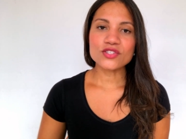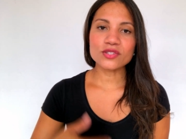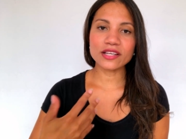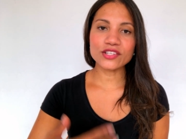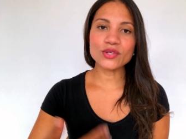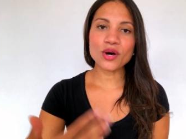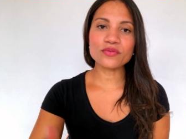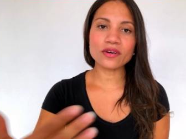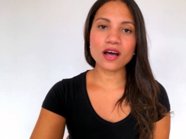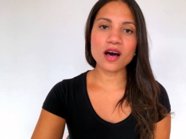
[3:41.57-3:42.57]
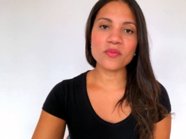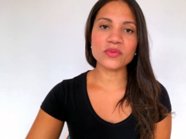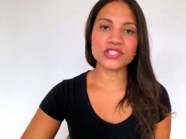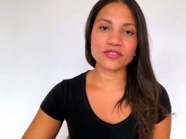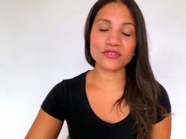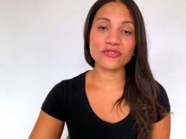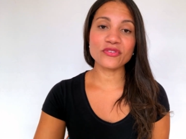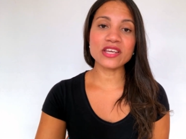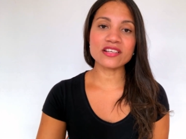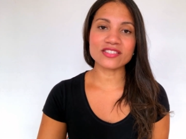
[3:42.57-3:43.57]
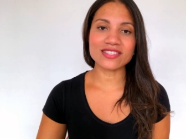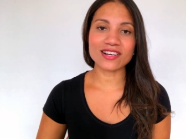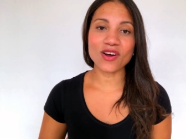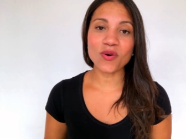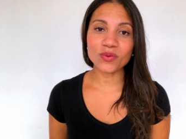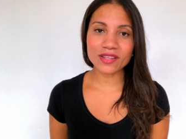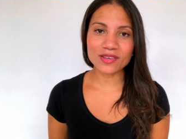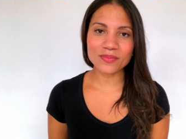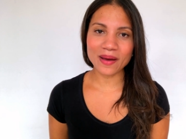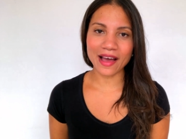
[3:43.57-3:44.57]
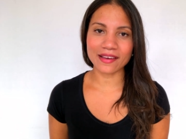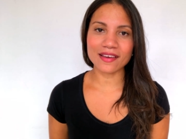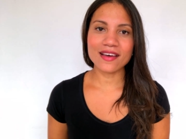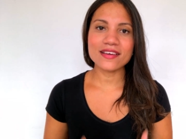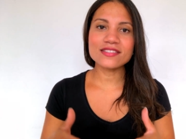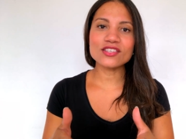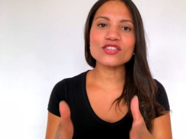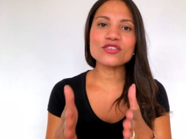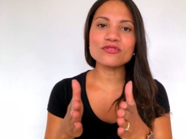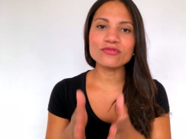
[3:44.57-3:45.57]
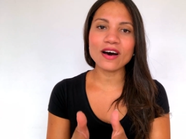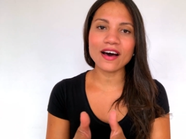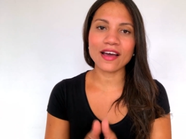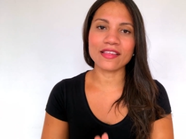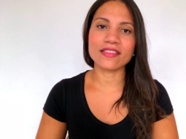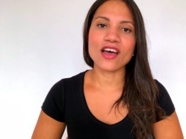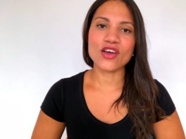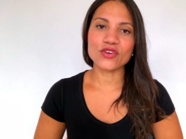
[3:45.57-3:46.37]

to let you overcome whichever fears that are holding you back until you find